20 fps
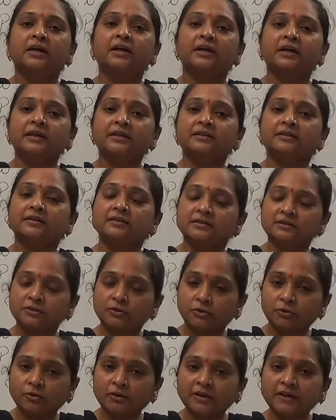in this
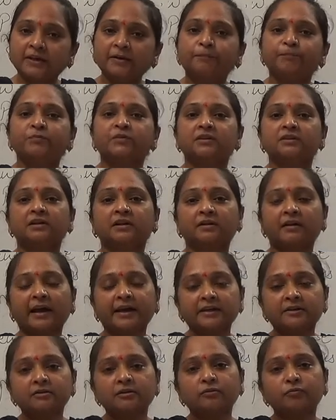story, the
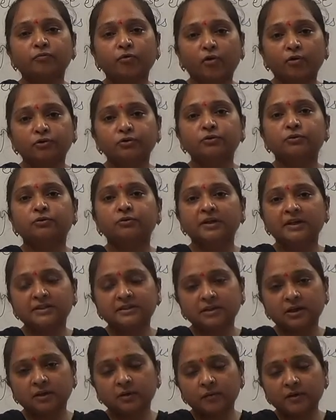writer want to raise
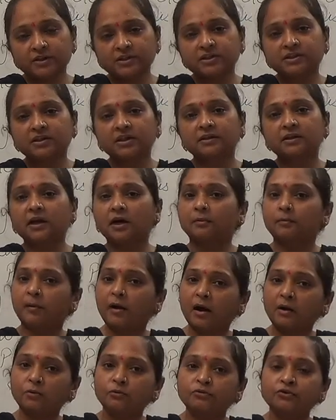a question
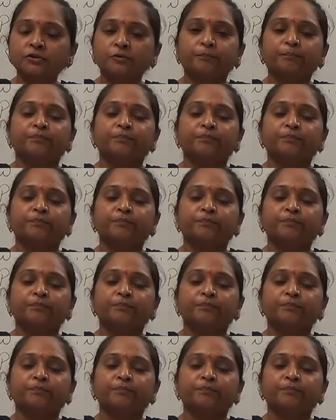about